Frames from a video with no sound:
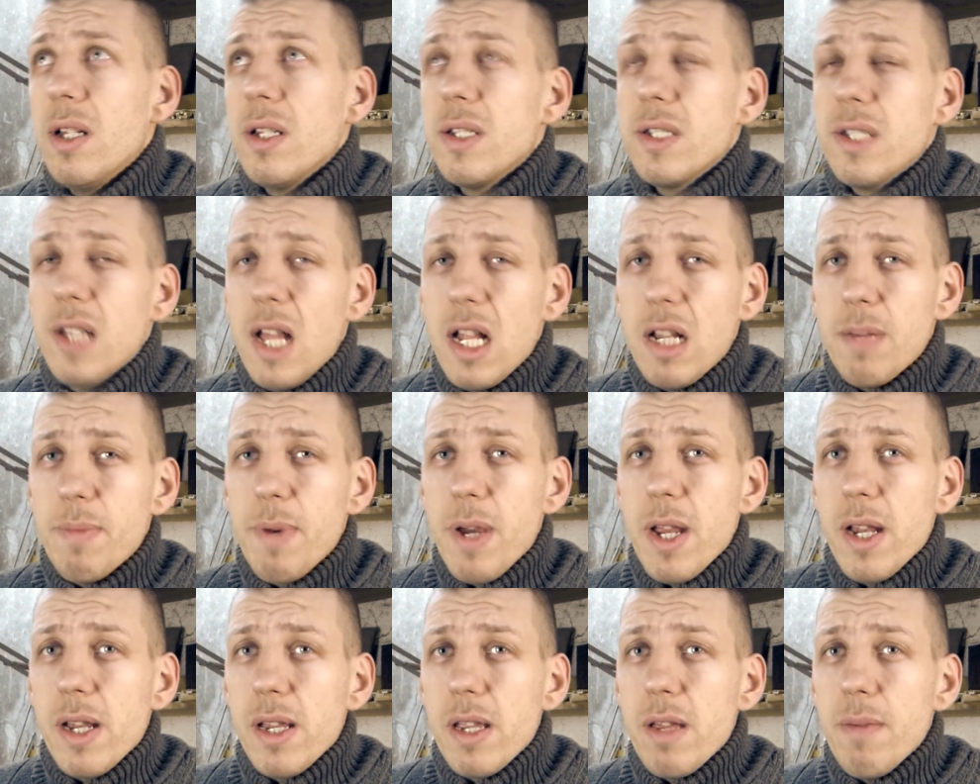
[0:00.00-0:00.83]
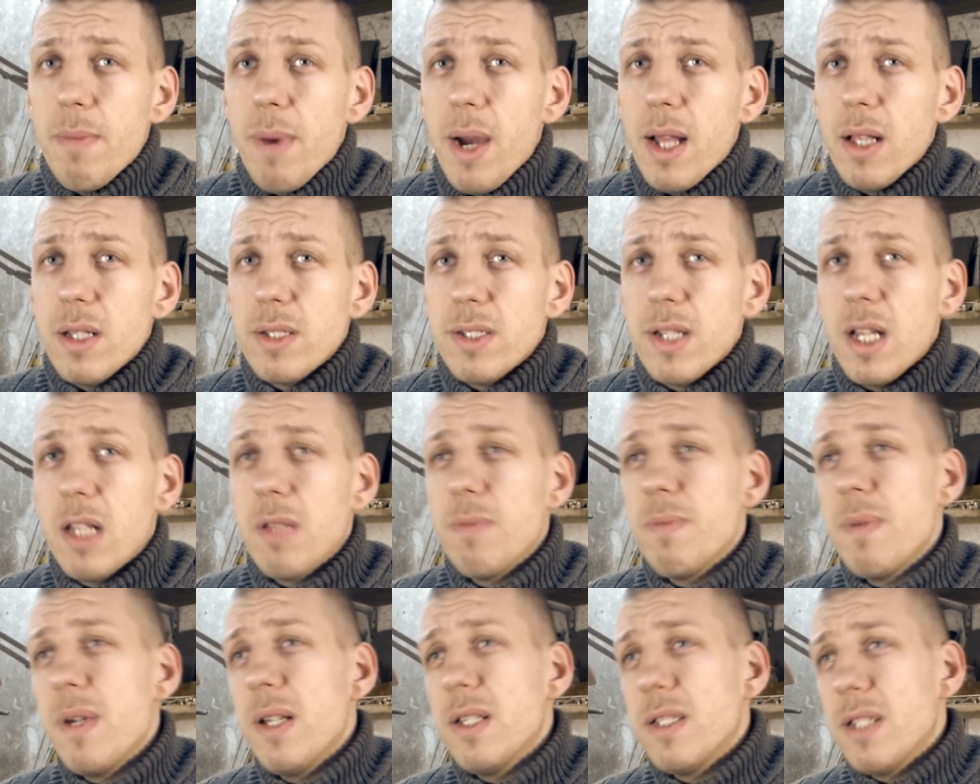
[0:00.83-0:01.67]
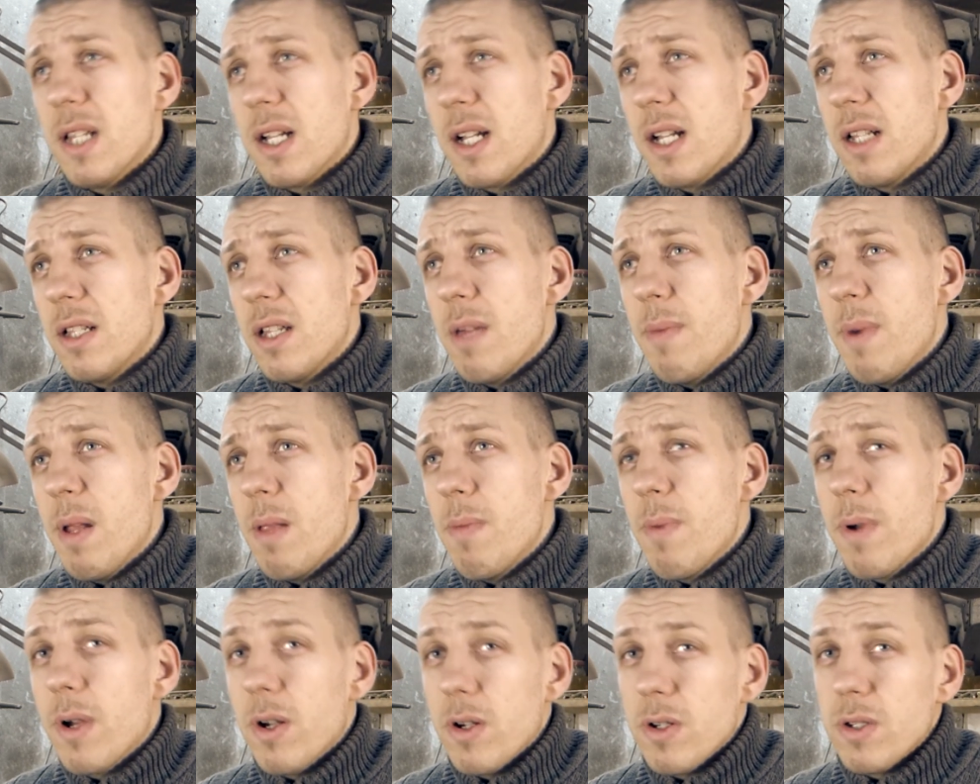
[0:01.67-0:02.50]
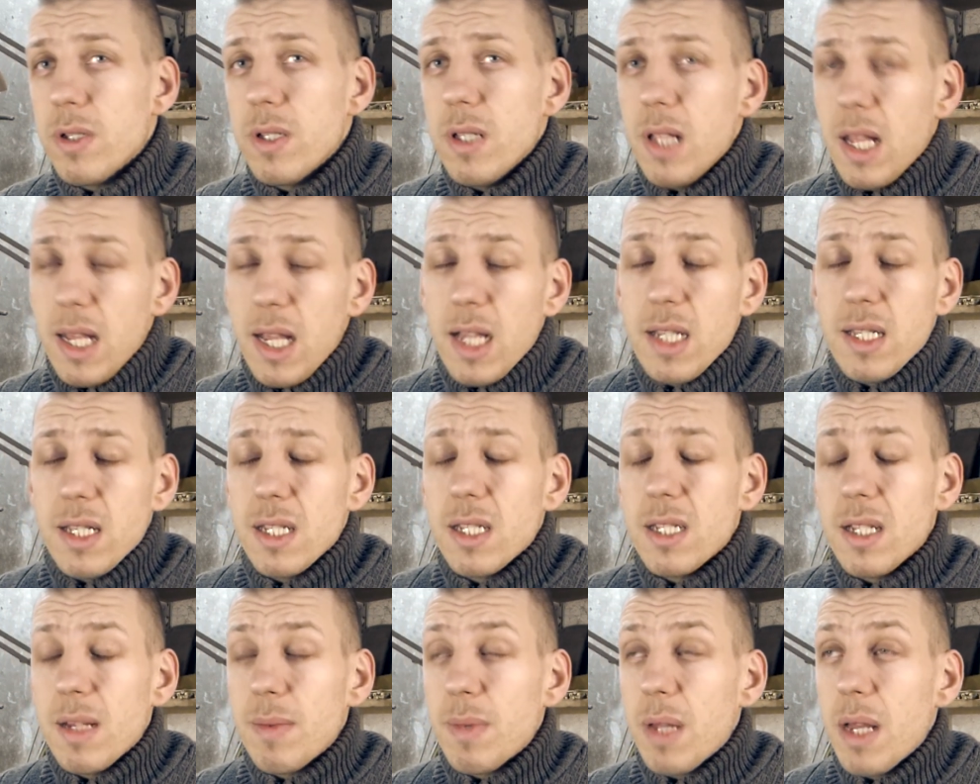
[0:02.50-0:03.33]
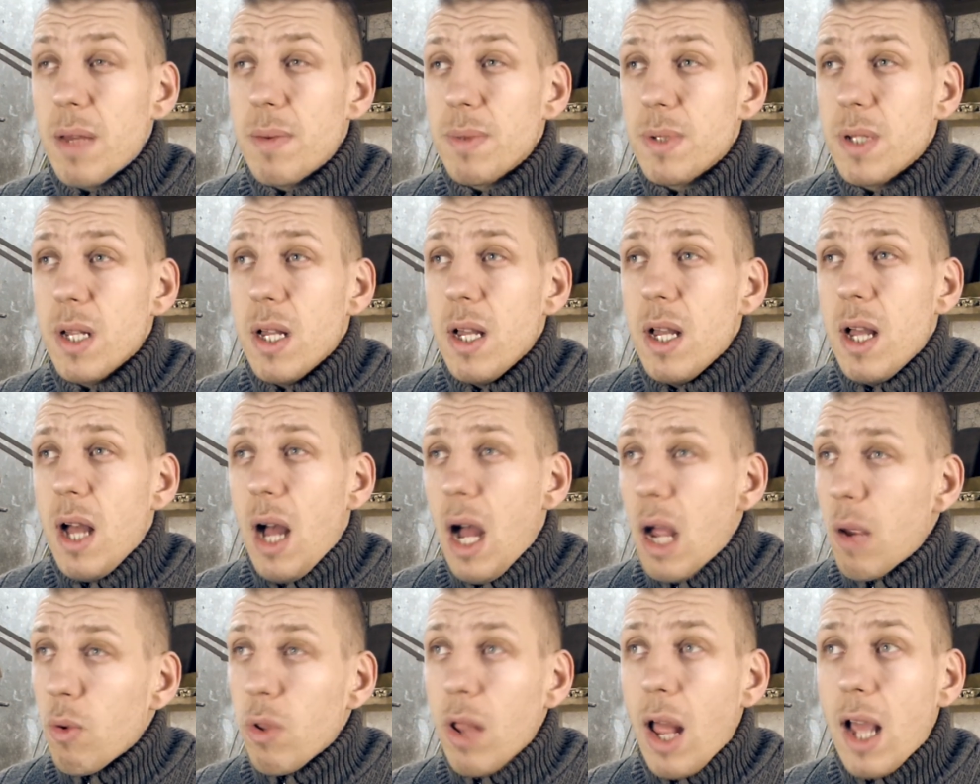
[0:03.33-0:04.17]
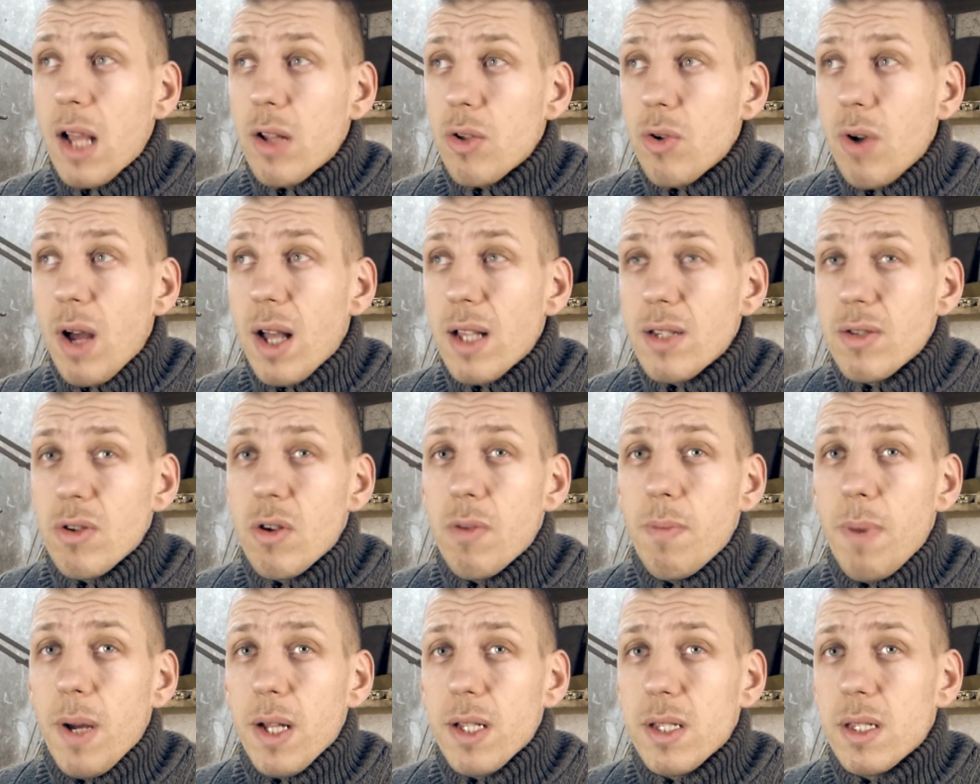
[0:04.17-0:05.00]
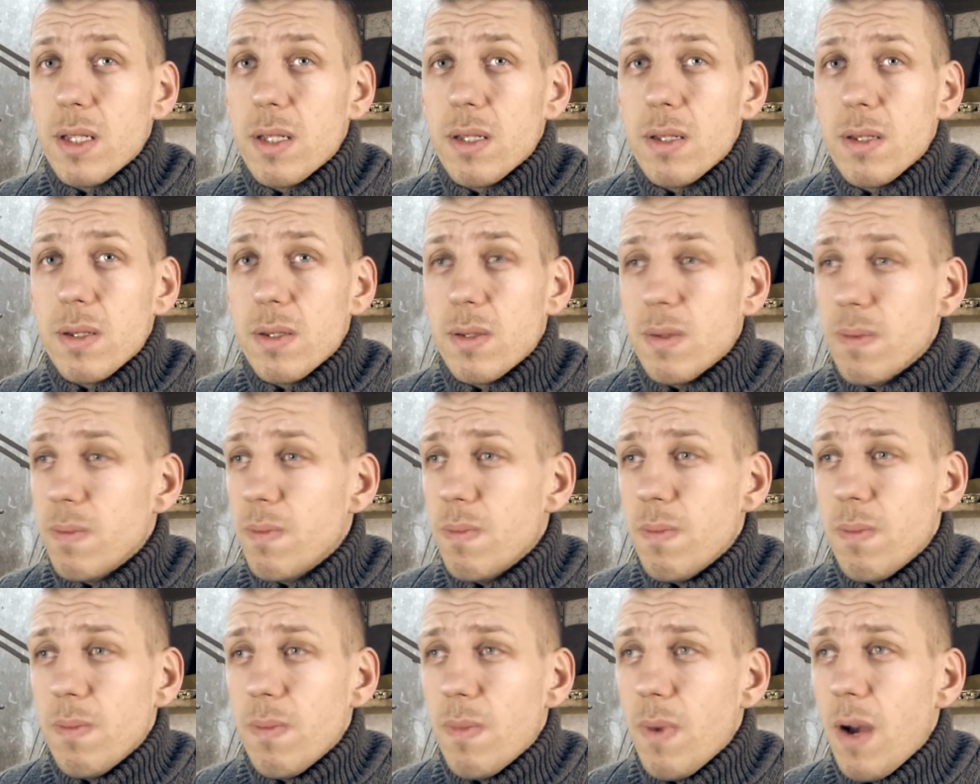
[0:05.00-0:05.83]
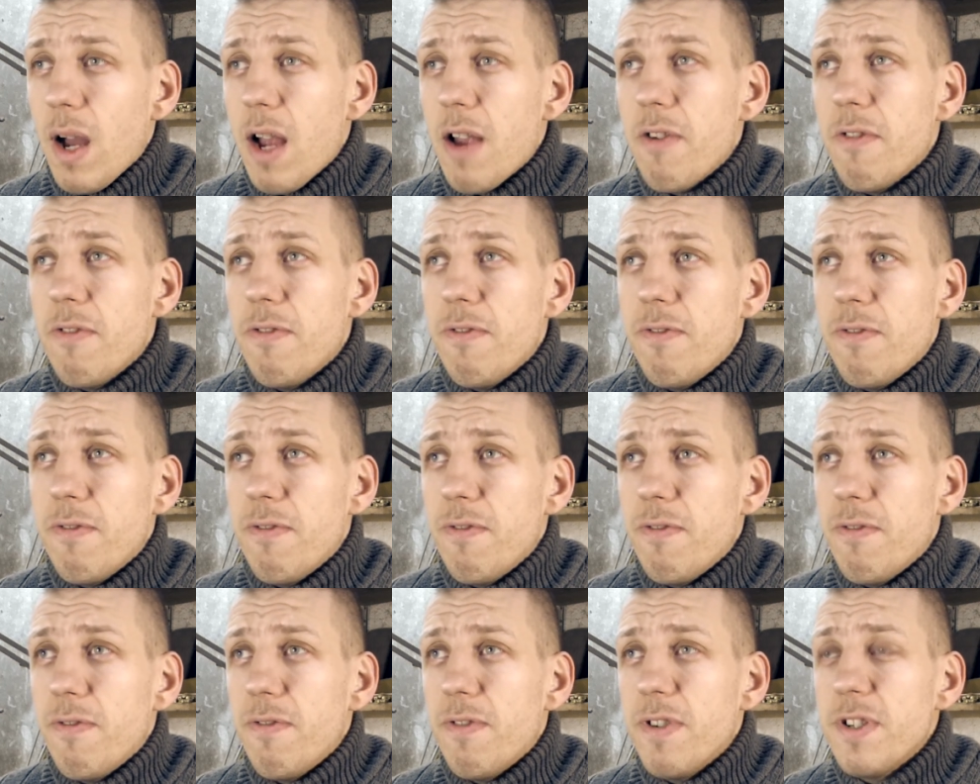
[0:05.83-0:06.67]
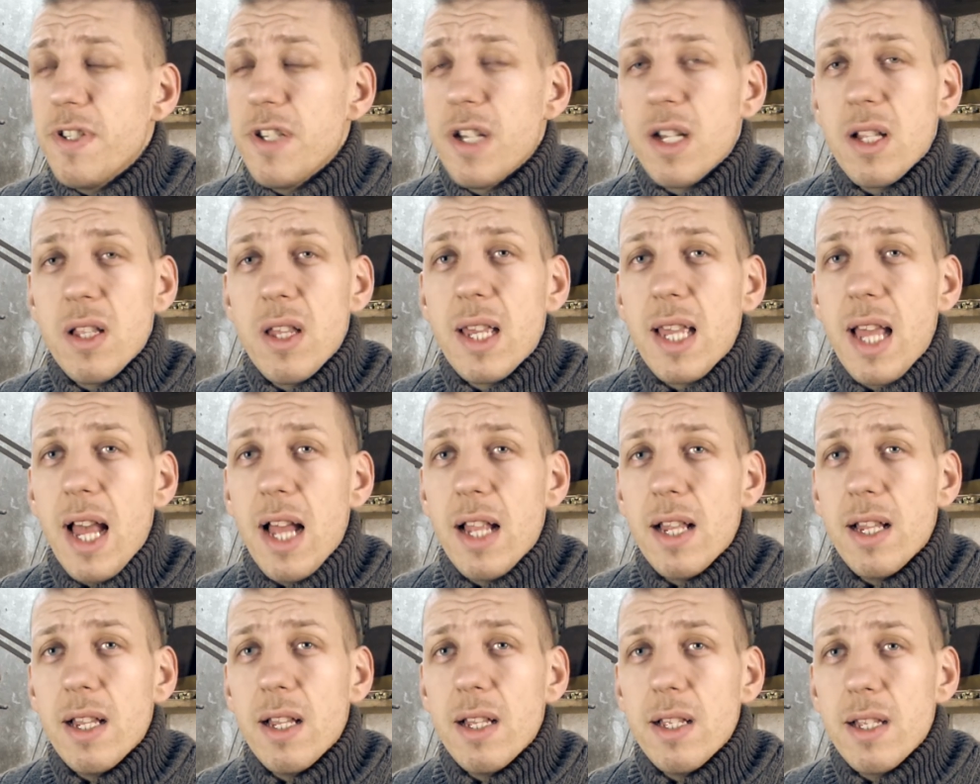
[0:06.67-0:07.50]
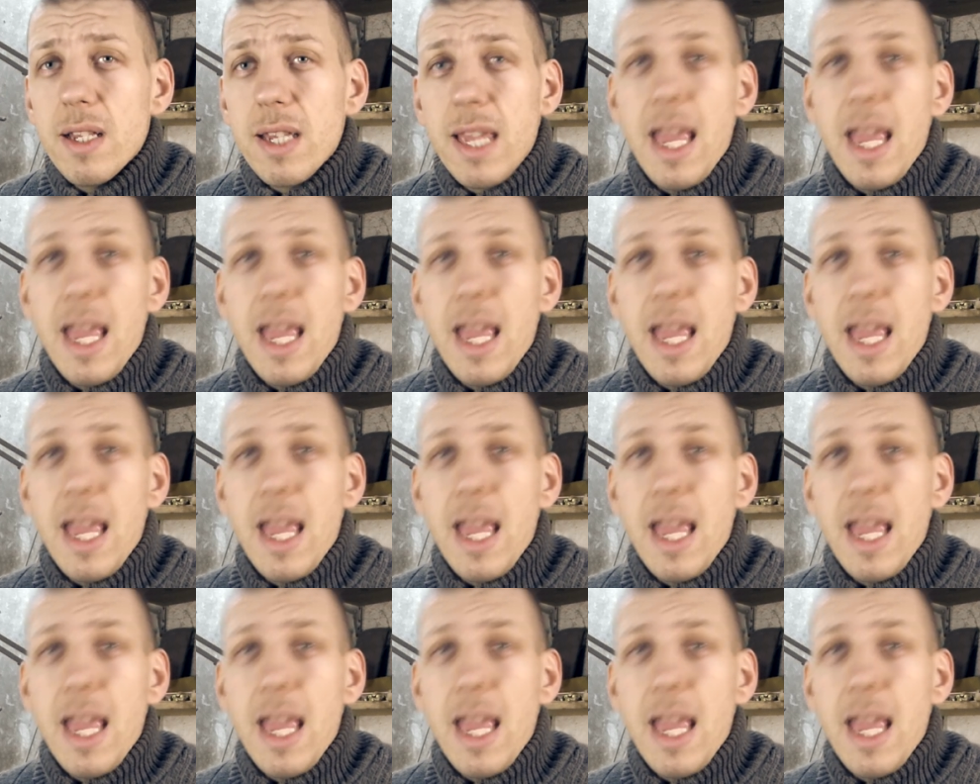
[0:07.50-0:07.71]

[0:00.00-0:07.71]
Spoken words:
send me an email, send me a second email, because like I said, sometimes I would like to answer, but I physically can't.